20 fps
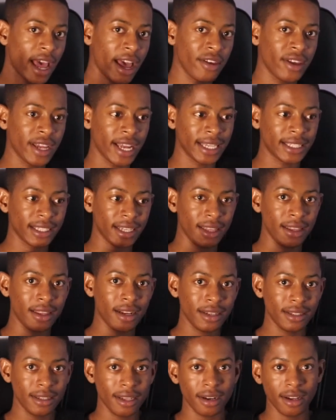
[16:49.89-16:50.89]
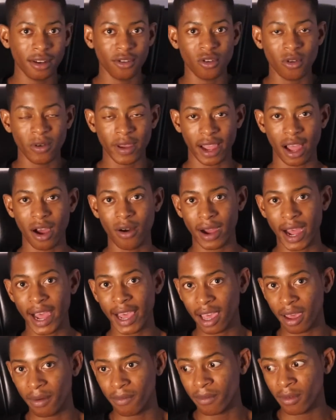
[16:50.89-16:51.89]
Are you guys interested in knowing how I
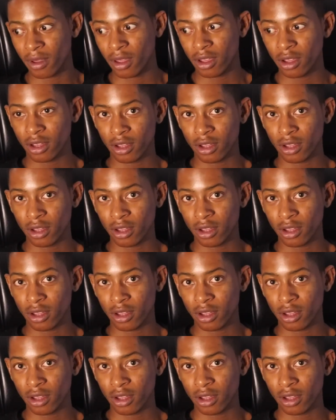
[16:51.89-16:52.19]
am,